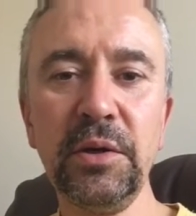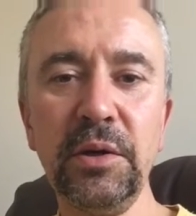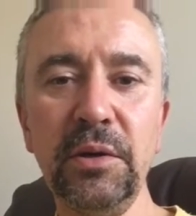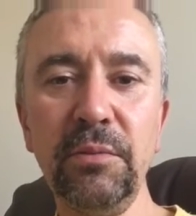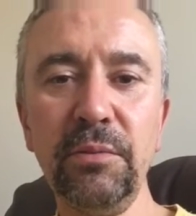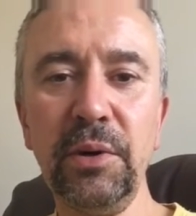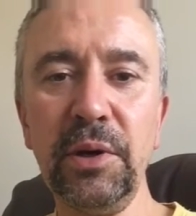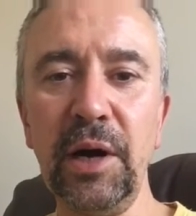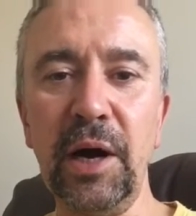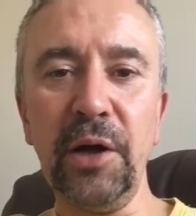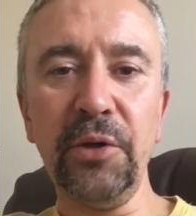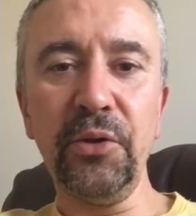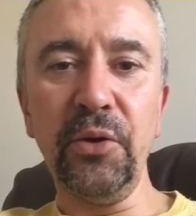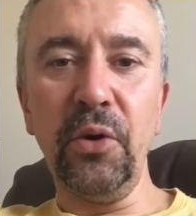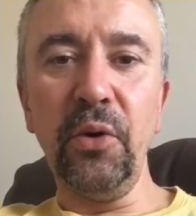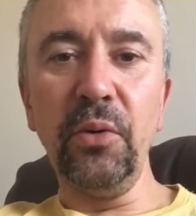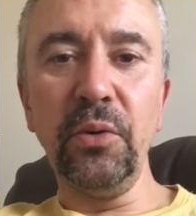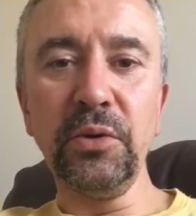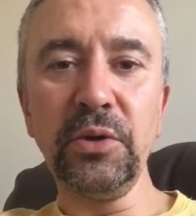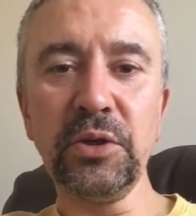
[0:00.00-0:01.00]
But I
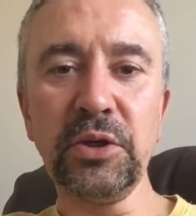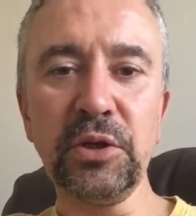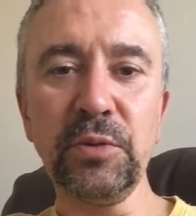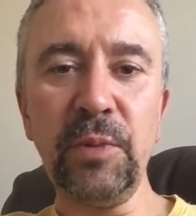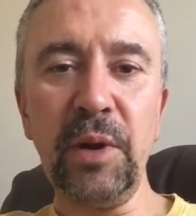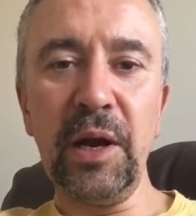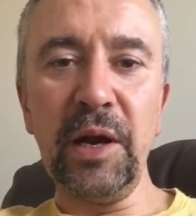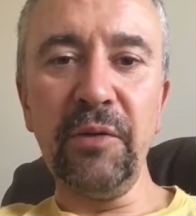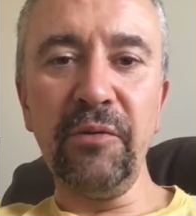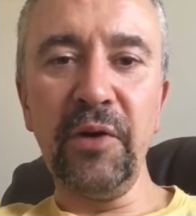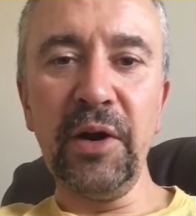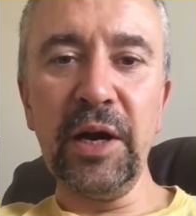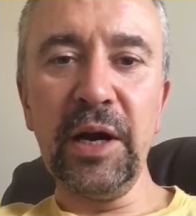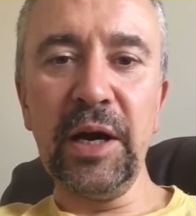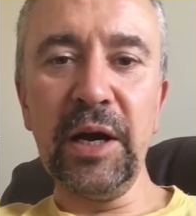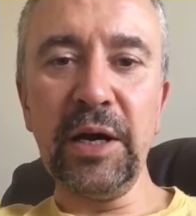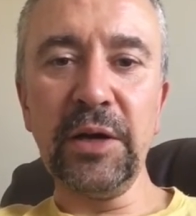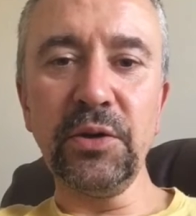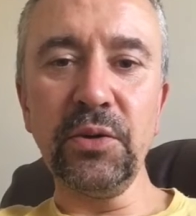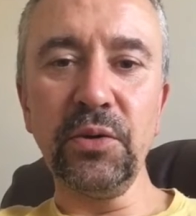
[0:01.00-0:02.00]
thought, does it smell like vinegar?
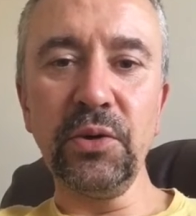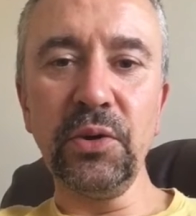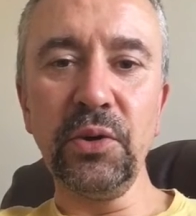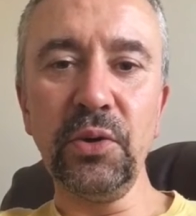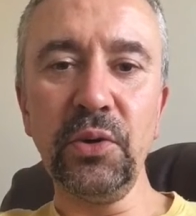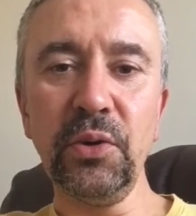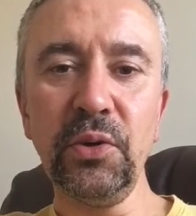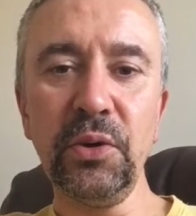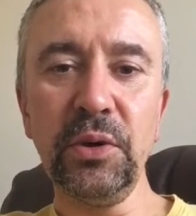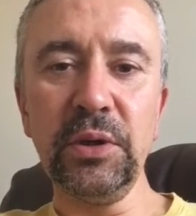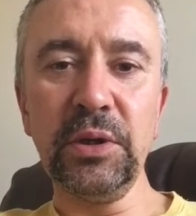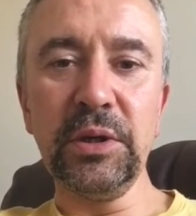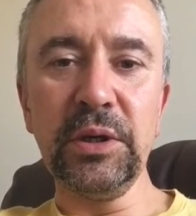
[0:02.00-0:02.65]
I don't know.